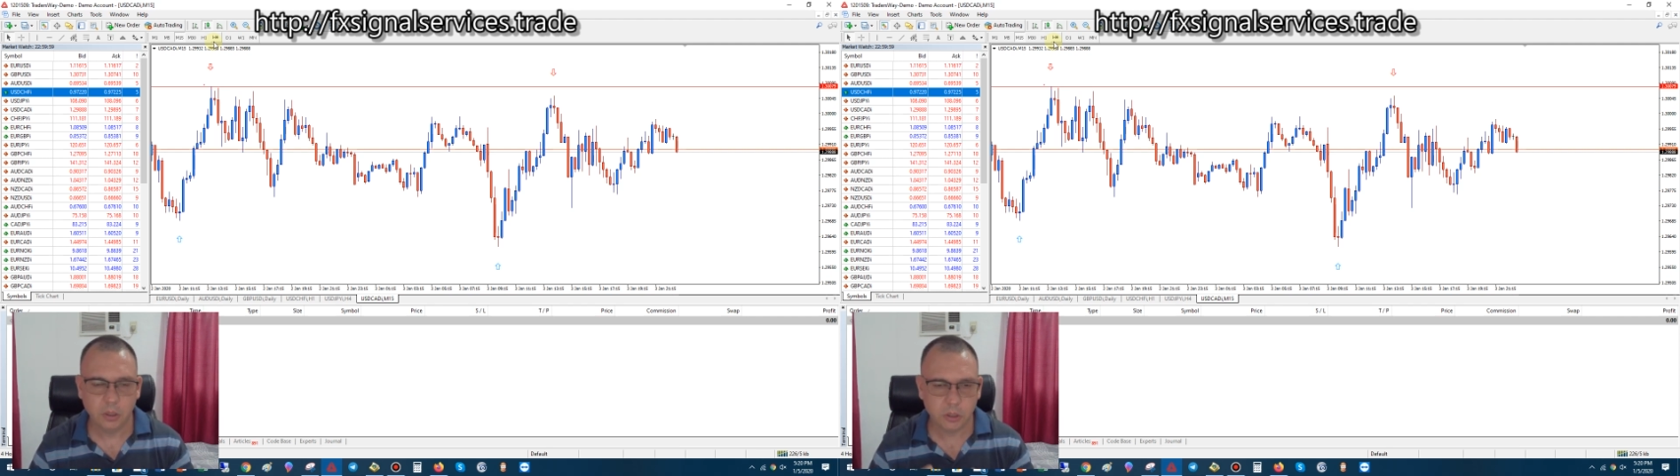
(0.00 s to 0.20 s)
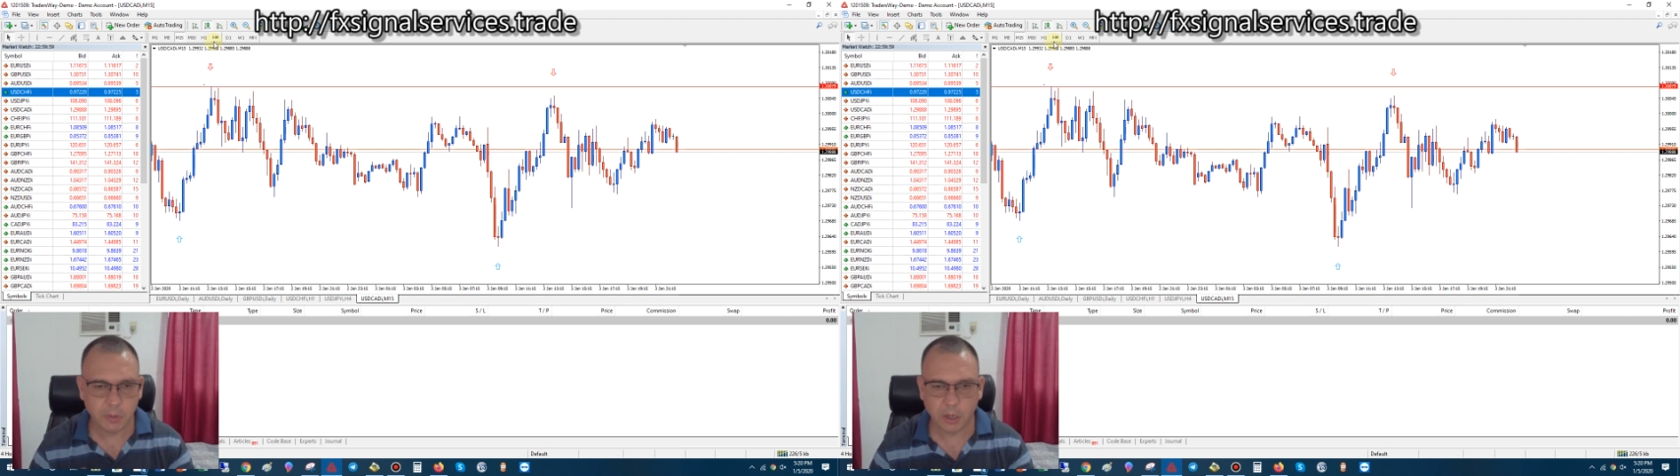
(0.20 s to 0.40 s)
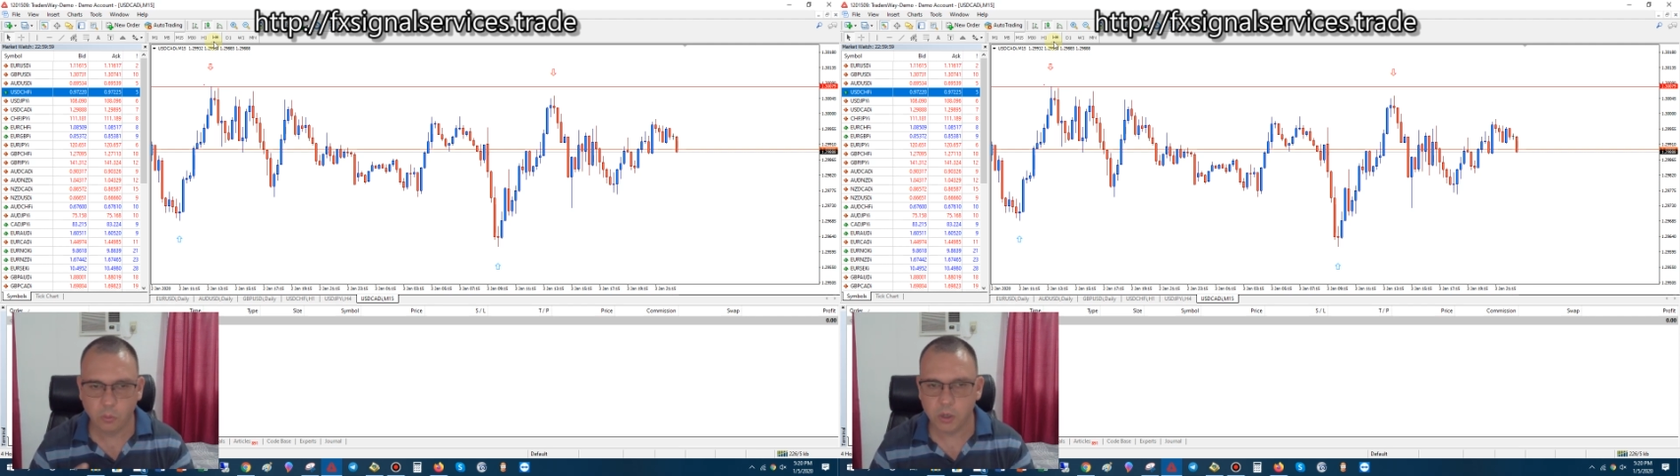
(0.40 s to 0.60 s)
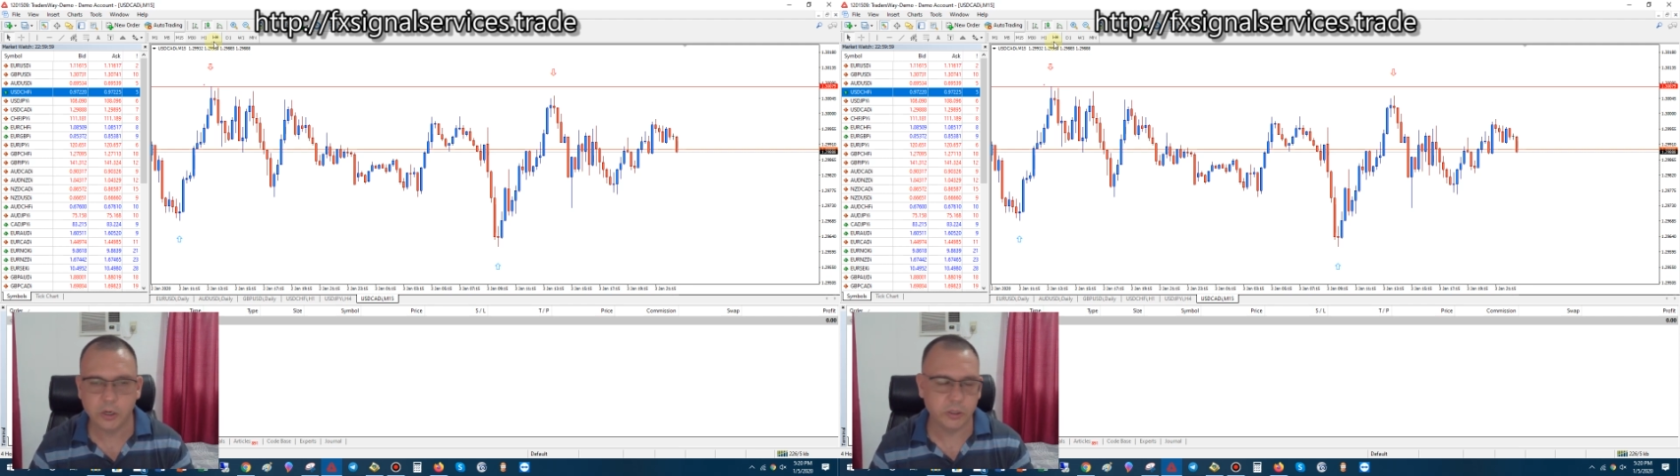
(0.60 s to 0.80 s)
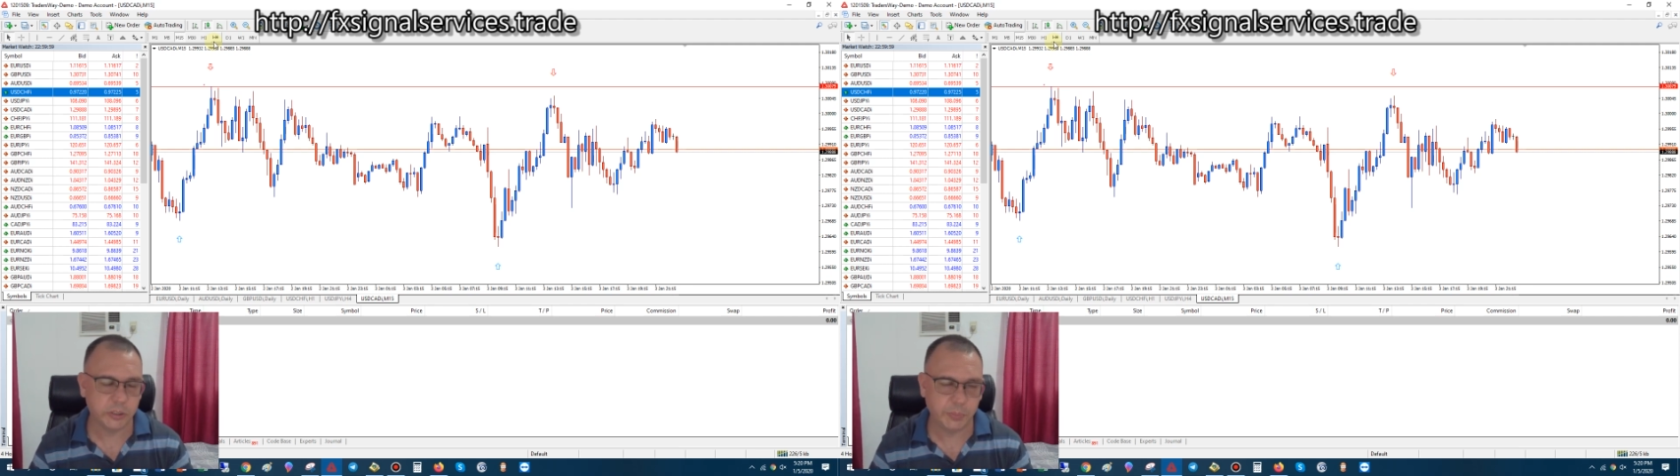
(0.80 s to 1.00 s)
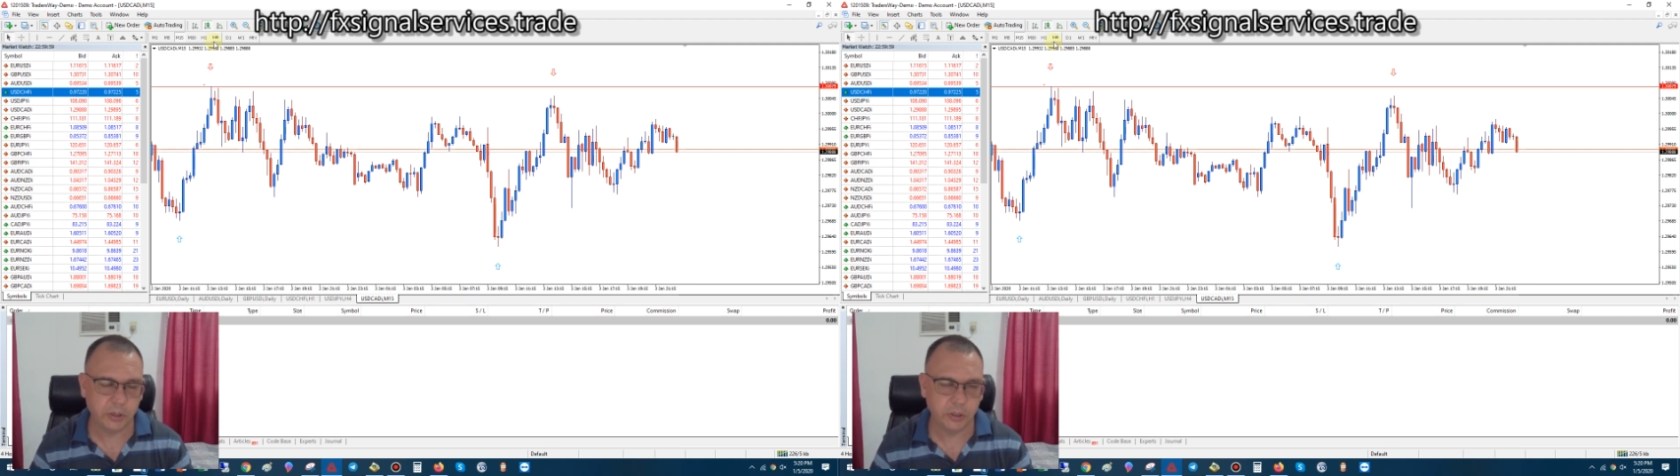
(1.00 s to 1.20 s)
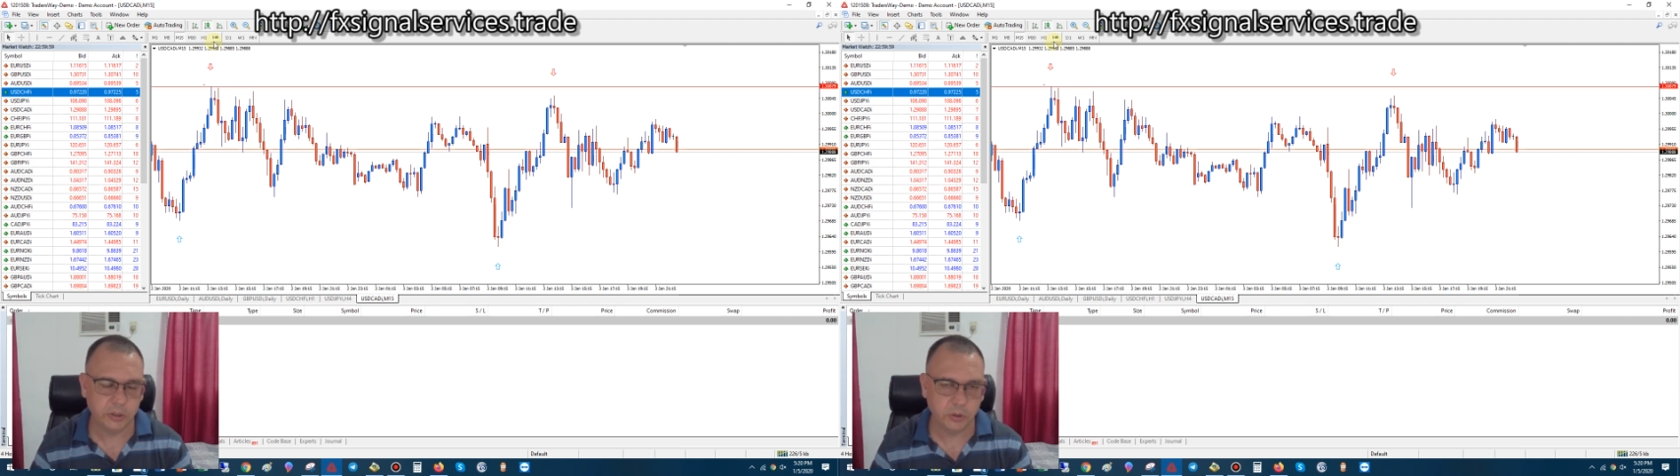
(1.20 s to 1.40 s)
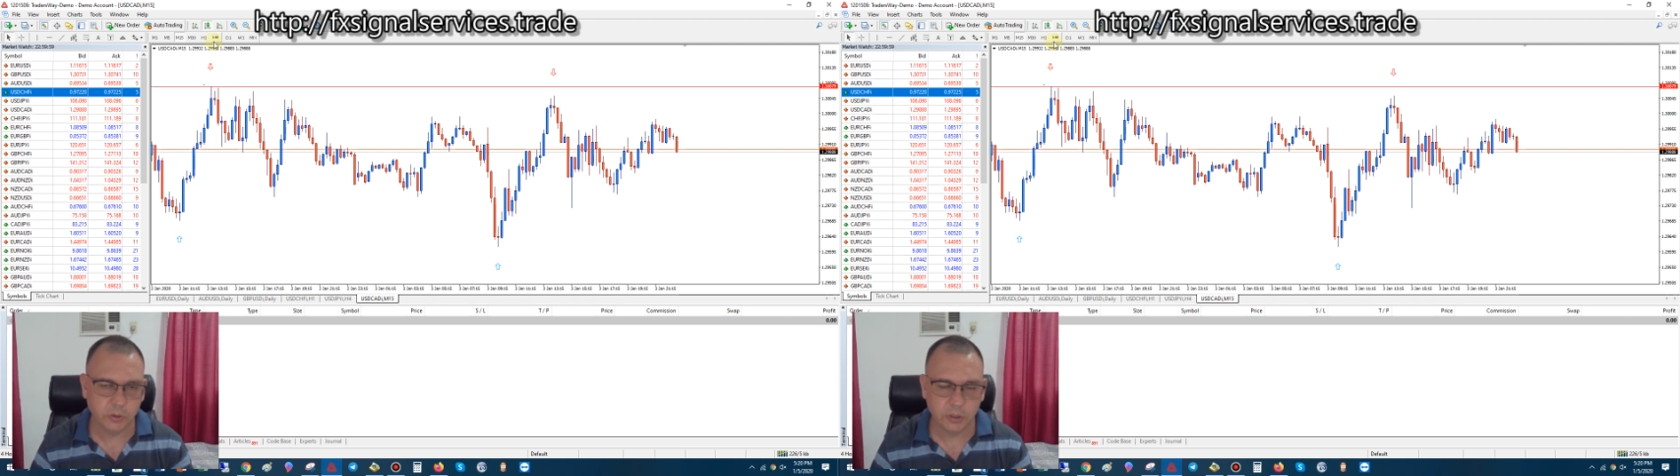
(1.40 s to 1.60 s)
no matter what currency pair you're
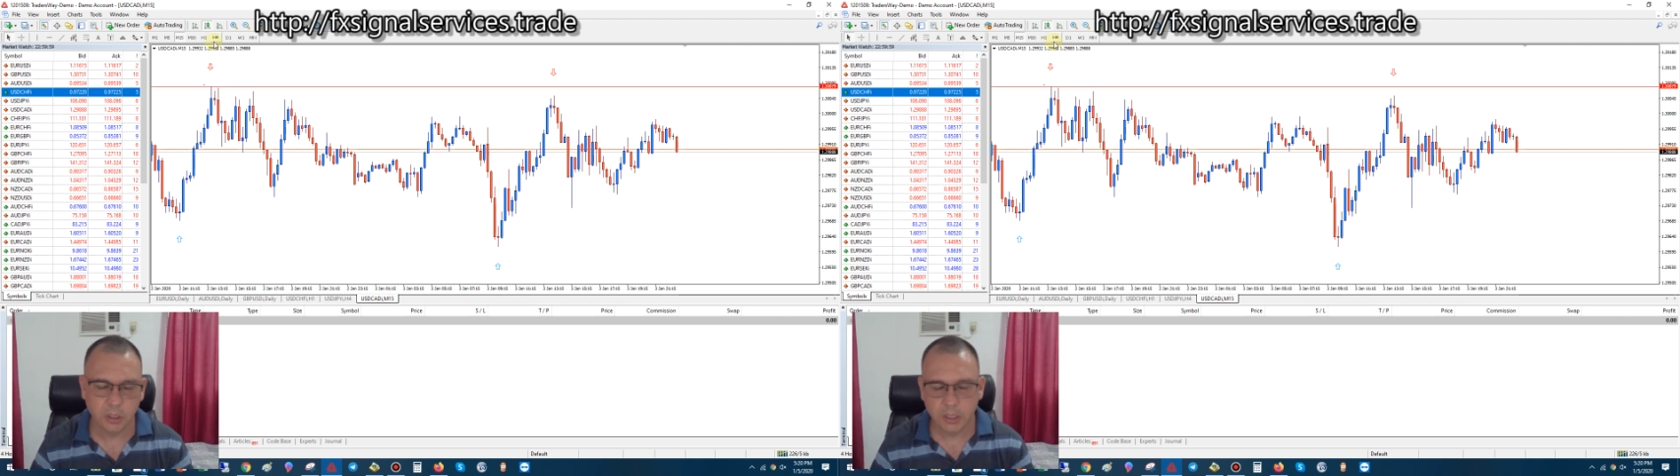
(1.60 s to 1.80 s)
doing,